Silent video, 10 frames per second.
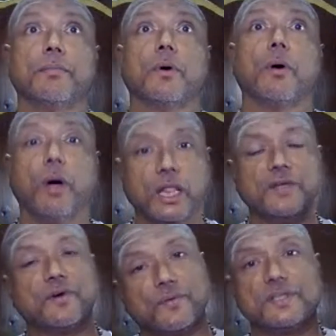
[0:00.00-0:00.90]
all the
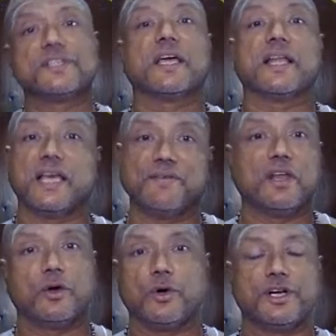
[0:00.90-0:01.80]
vowels can have
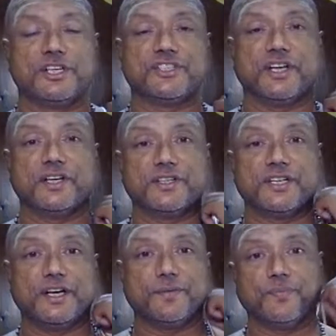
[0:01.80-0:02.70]
elongated state.